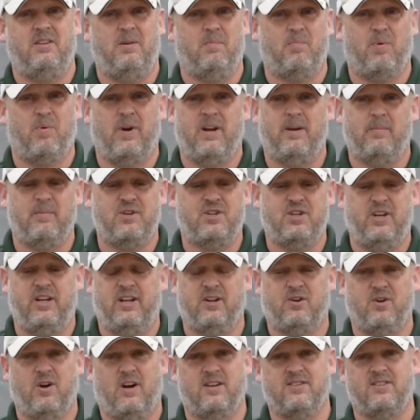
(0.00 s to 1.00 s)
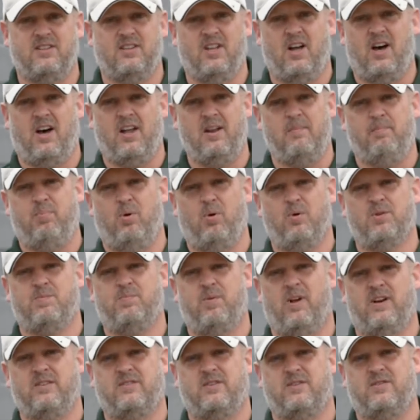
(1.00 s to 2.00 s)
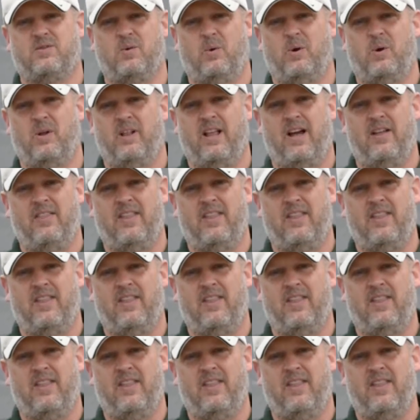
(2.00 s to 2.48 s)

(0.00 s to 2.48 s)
you bring a machine across the lawn, it pulls plugs of soil out,